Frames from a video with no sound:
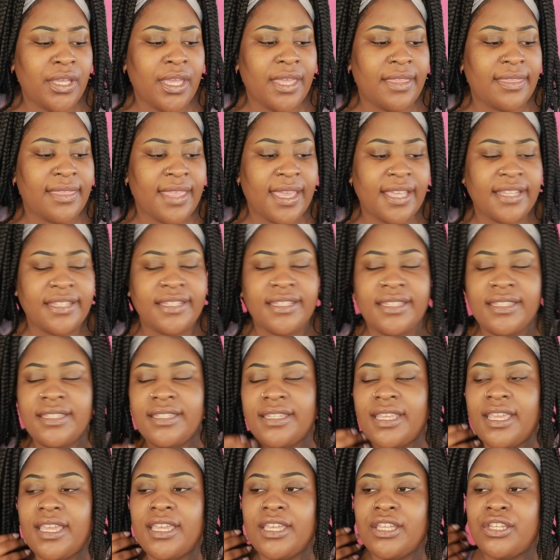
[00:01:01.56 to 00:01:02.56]
in that
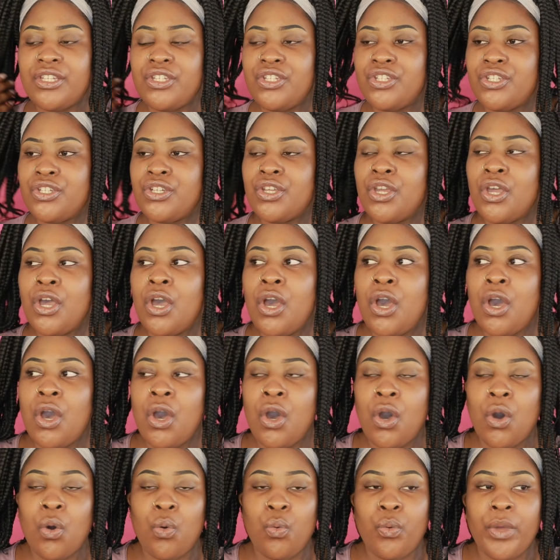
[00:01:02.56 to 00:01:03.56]
stage
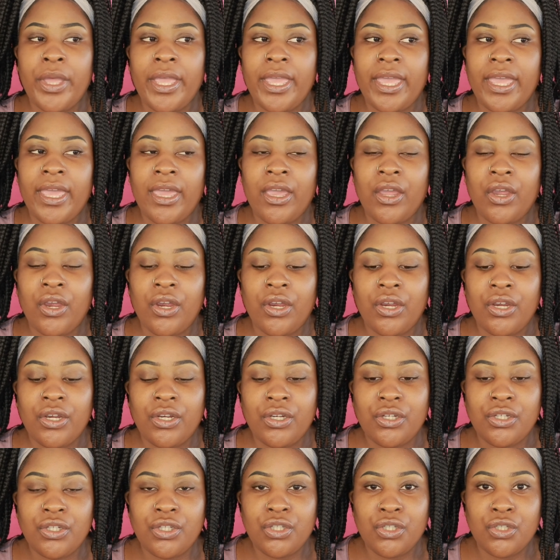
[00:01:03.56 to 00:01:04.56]
where